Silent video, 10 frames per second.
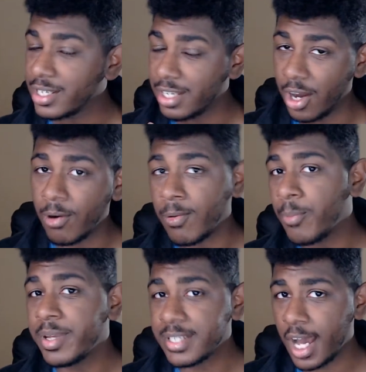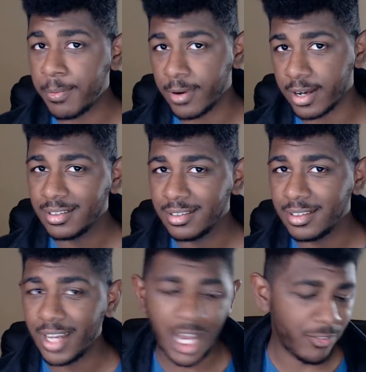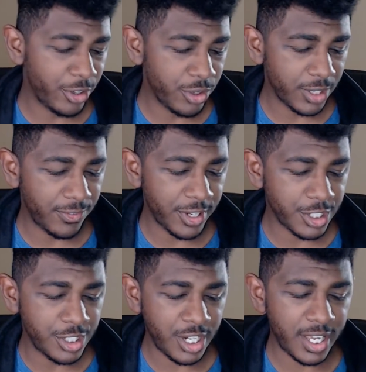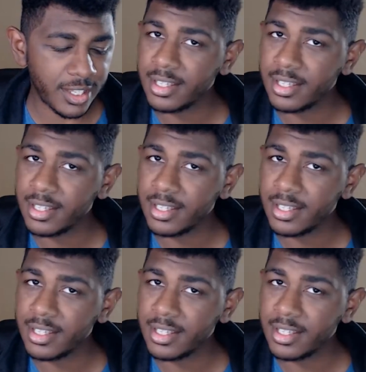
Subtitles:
No, it won't be topwater. However, you can fish jigs,